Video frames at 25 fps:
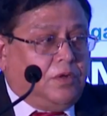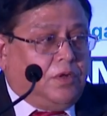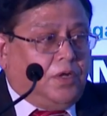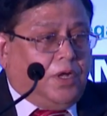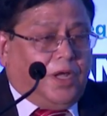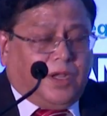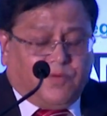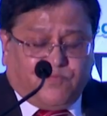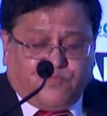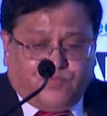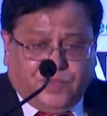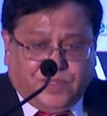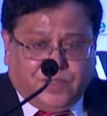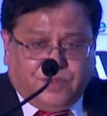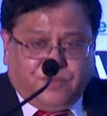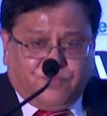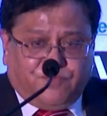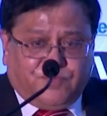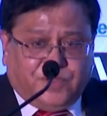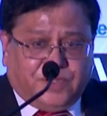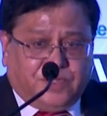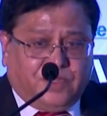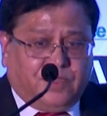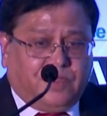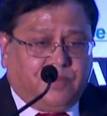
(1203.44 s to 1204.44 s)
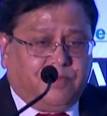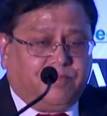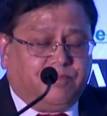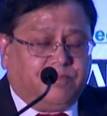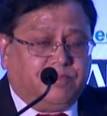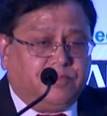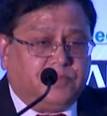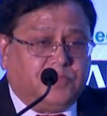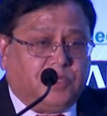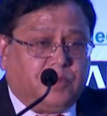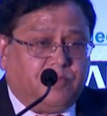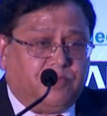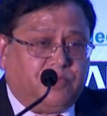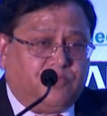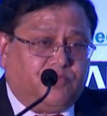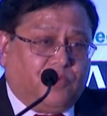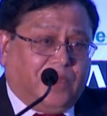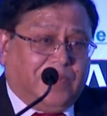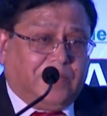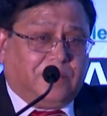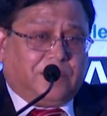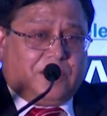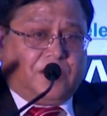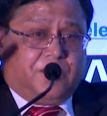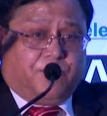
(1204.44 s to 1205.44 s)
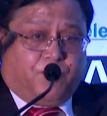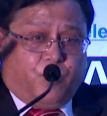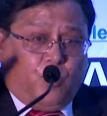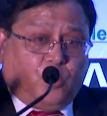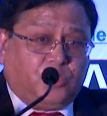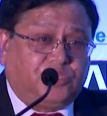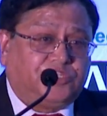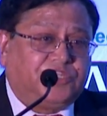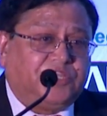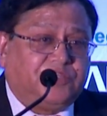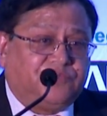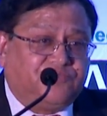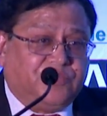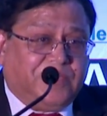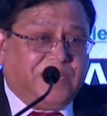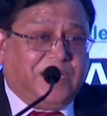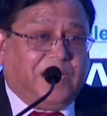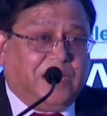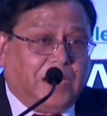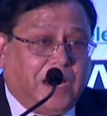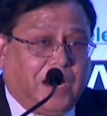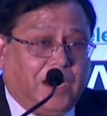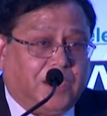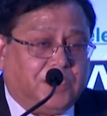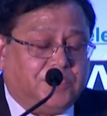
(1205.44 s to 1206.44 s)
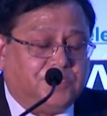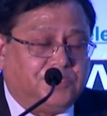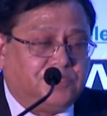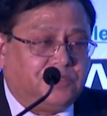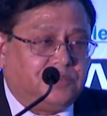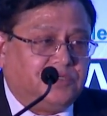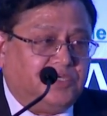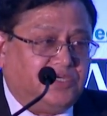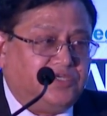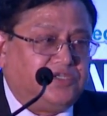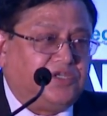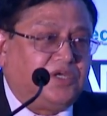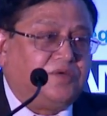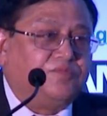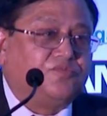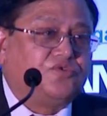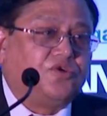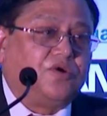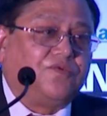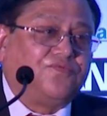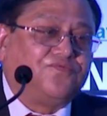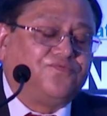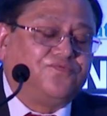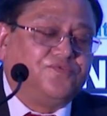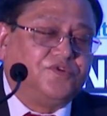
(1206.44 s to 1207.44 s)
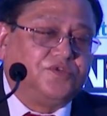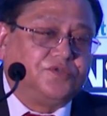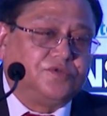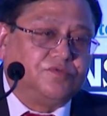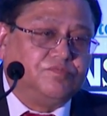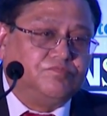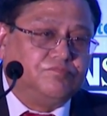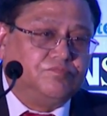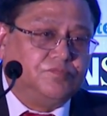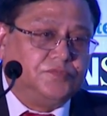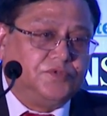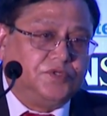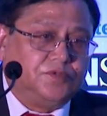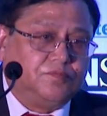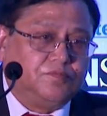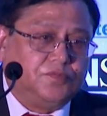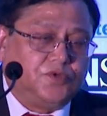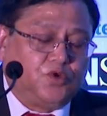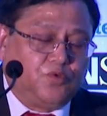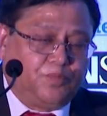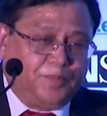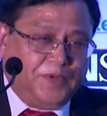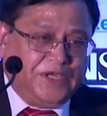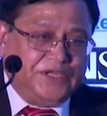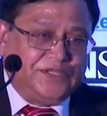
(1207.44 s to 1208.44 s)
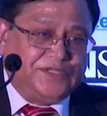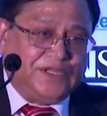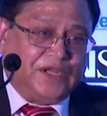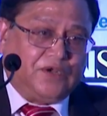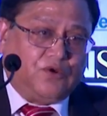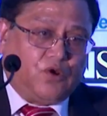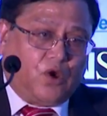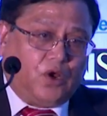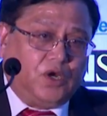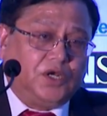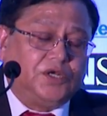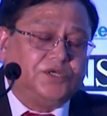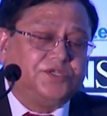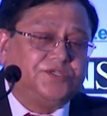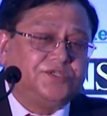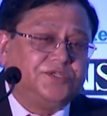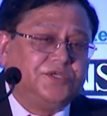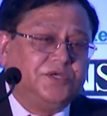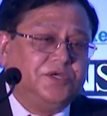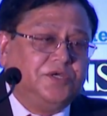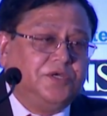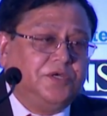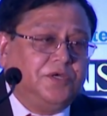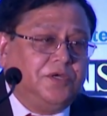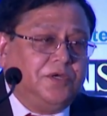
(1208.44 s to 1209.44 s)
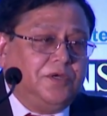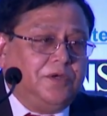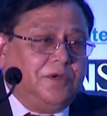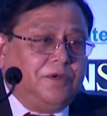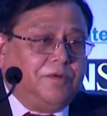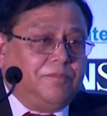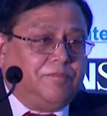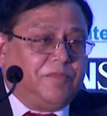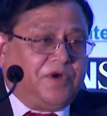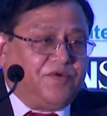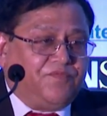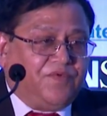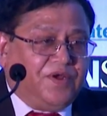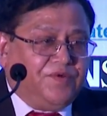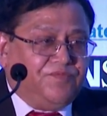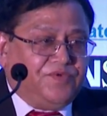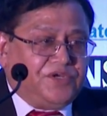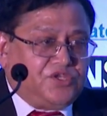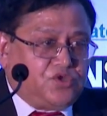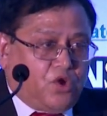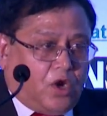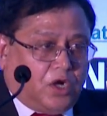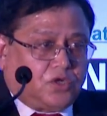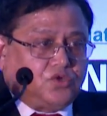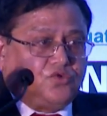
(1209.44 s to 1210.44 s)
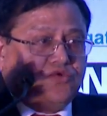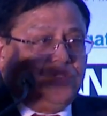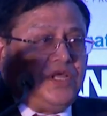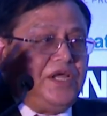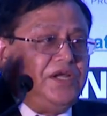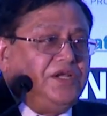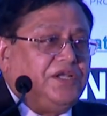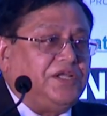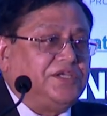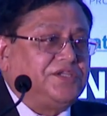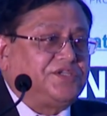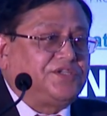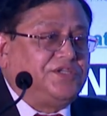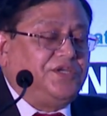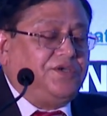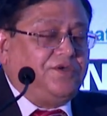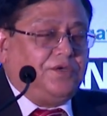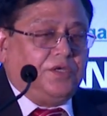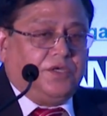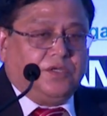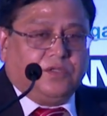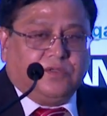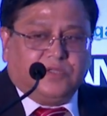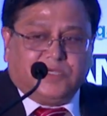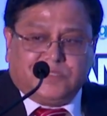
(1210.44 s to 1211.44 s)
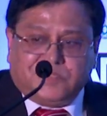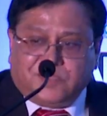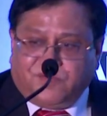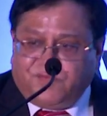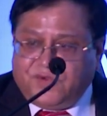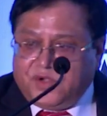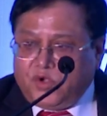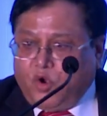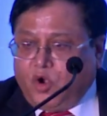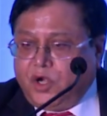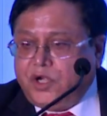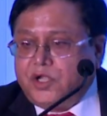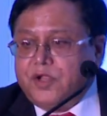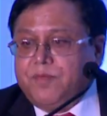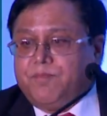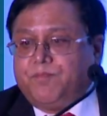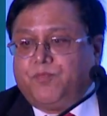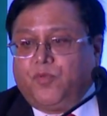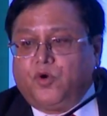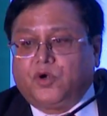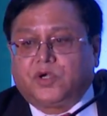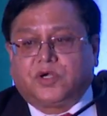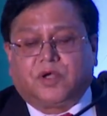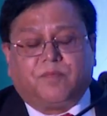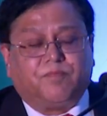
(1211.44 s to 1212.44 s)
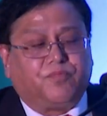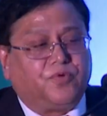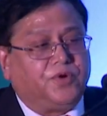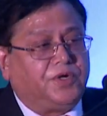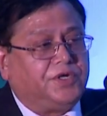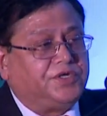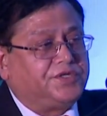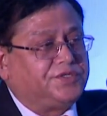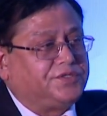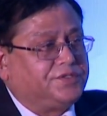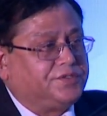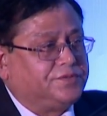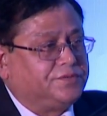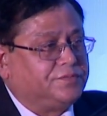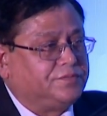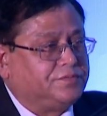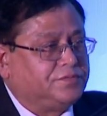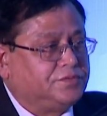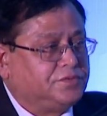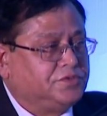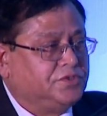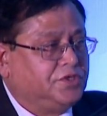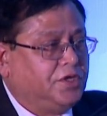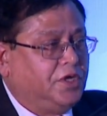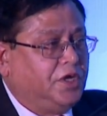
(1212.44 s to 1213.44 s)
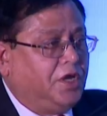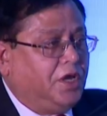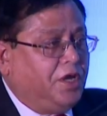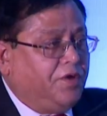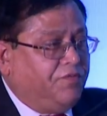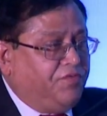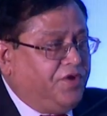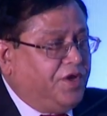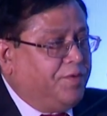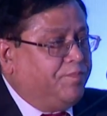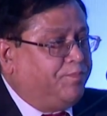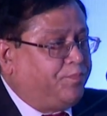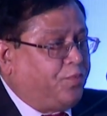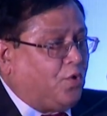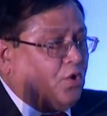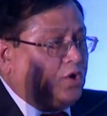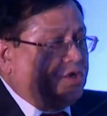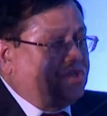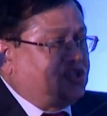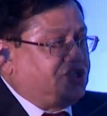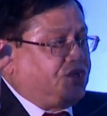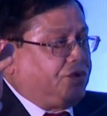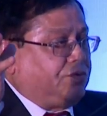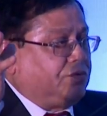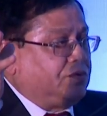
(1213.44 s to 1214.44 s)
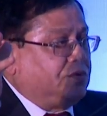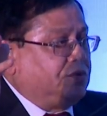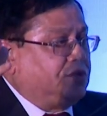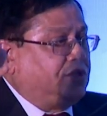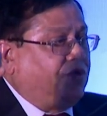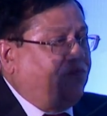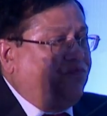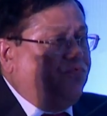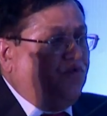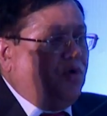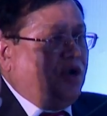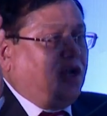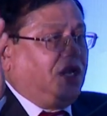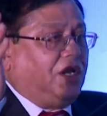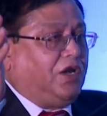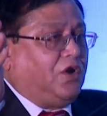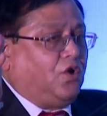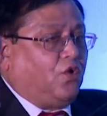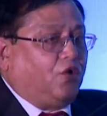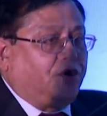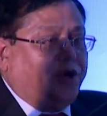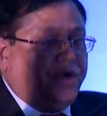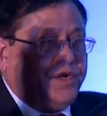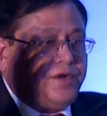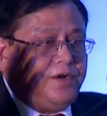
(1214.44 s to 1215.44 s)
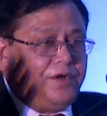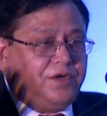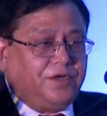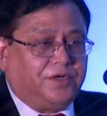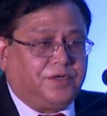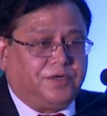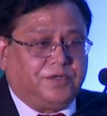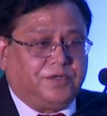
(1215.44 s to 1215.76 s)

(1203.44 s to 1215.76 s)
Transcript: are very, very, while the report says very large in terms of rupees and dollars, but when we talk to the industry, they say we don't import components. We import the fully loaded